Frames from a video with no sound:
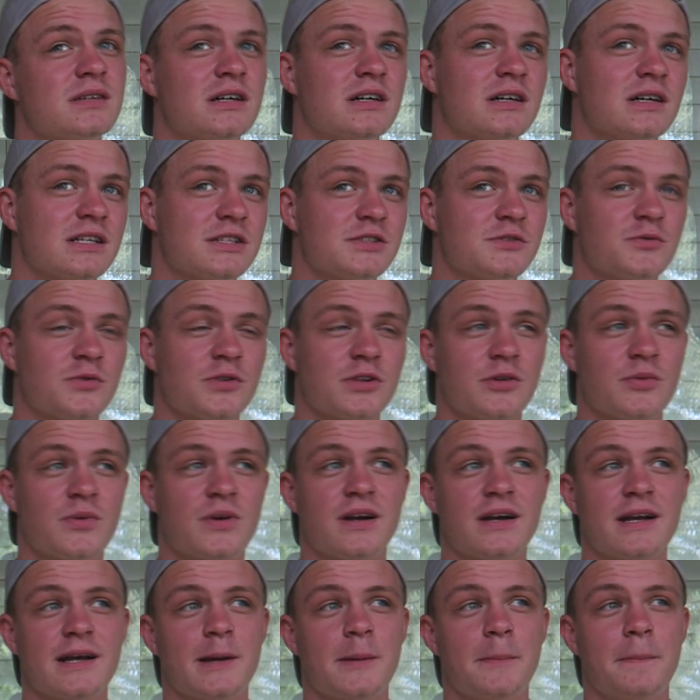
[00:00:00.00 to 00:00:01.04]
That's really
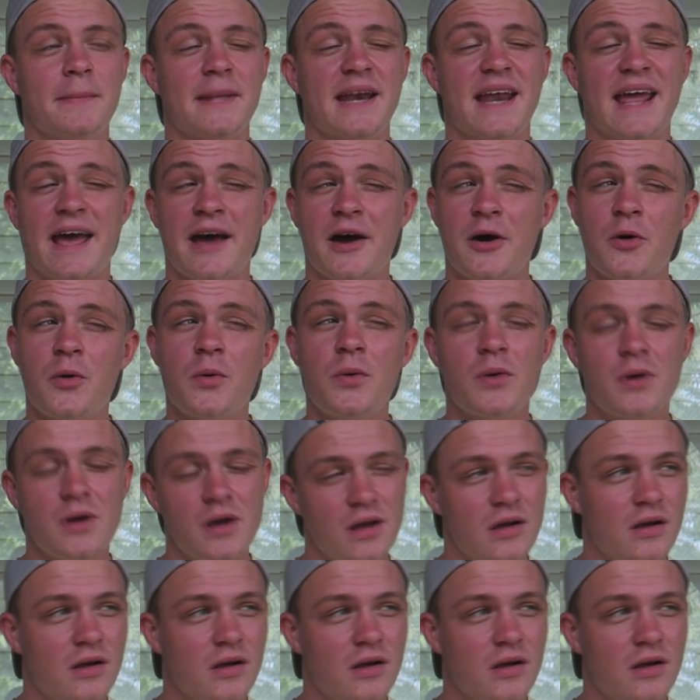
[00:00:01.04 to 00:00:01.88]
where I am now